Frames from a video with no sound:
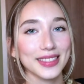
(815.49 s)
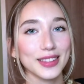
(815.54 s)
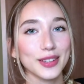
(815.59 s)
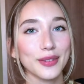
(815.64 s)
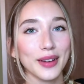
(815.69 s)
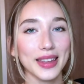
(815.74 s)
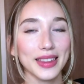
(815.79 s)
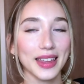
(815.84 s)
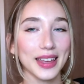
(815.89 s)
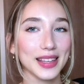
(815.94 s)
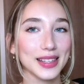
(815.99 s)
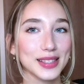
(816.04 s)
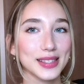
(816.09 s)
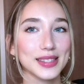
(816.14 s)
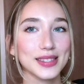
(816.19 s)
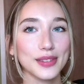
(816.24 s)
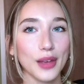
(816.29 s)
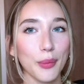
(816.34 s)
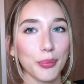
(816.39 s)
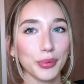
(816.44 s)
the way they
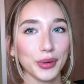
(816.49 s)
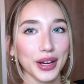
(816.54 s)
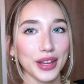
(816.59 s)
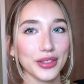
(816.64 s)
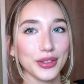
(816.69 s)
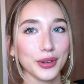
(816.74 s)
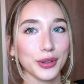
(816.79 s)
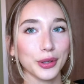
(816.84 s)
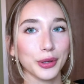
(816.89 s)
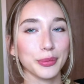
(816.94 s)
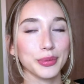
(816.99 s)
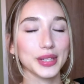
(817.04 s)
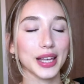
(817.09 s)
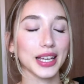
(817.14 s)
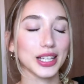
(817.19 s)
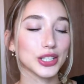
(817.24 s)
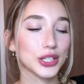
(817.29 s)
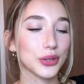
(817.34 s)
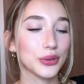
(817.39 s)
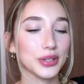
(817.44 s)
separate the groups,
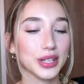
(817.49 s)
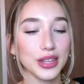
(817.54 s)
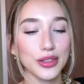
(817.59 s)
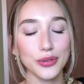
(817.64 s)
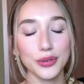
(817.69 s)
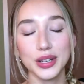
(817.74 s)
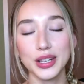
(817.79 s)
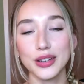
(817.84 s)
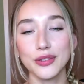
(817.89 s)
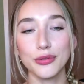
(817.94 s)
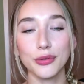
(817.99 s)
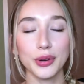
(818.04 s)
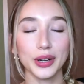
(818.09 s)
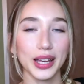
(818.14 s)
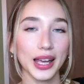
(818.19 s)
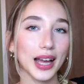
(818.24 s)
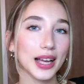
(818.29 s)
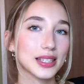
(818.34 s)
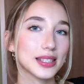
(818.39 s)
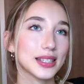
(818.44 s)
like 2D, 3D,
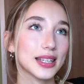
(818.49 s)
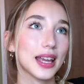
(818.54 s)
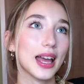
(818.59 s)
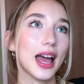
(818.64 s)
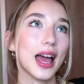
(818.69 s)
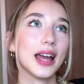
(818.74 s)
4D, XD,